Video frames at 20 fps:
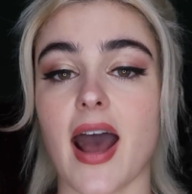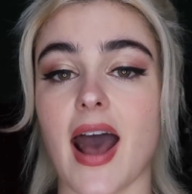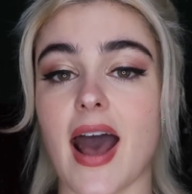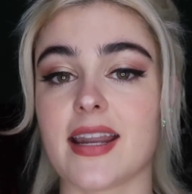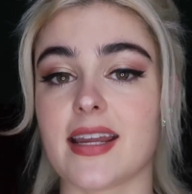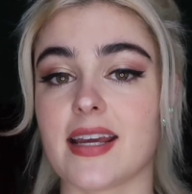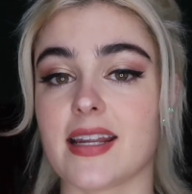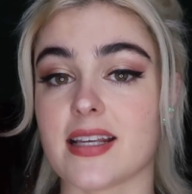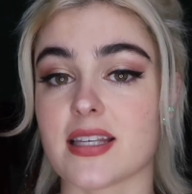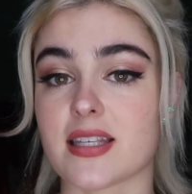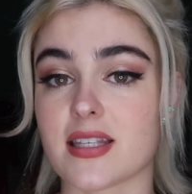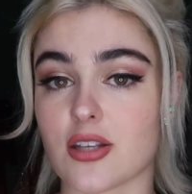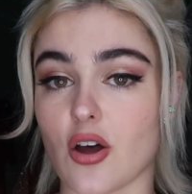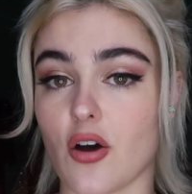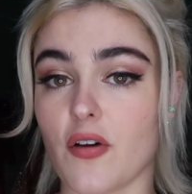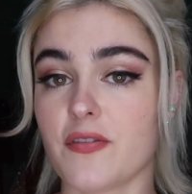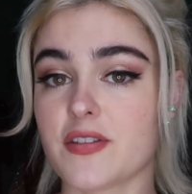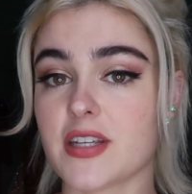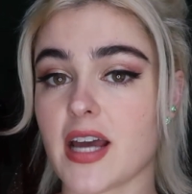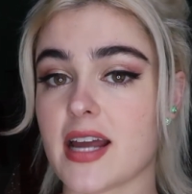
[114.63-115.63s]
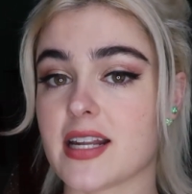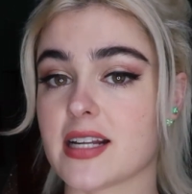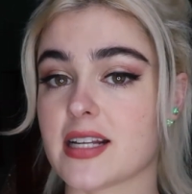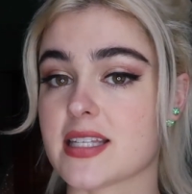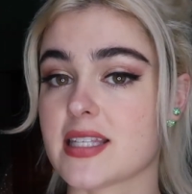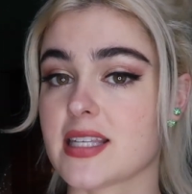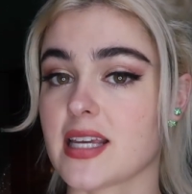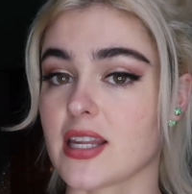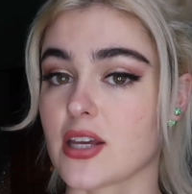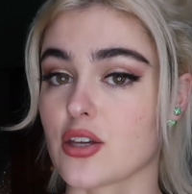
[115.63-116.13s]
and it is softer and it
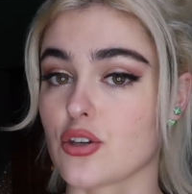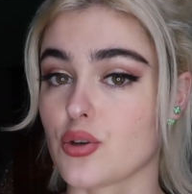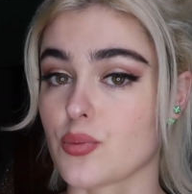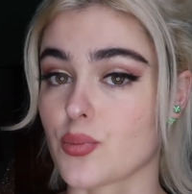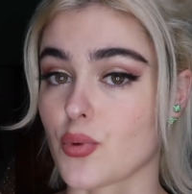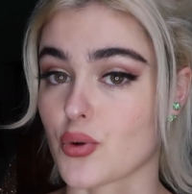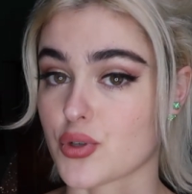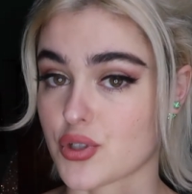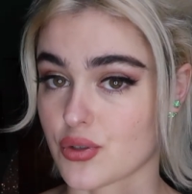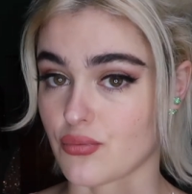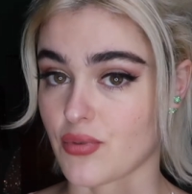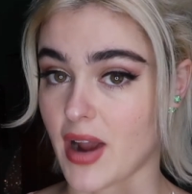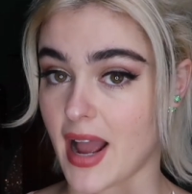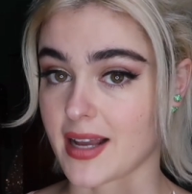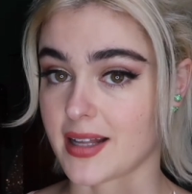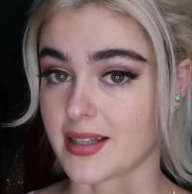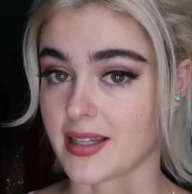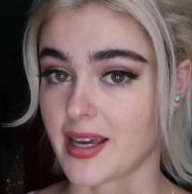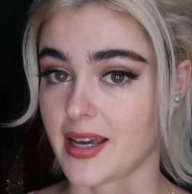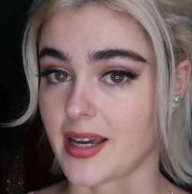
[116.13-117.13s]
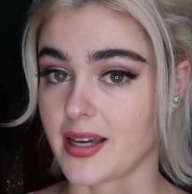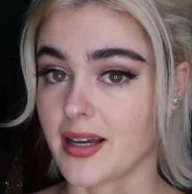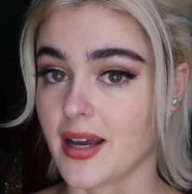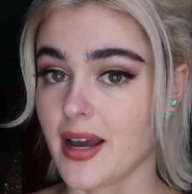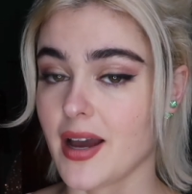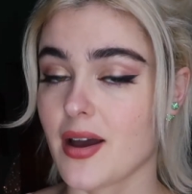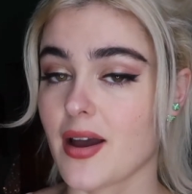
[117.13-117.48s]
is hitting you more directly.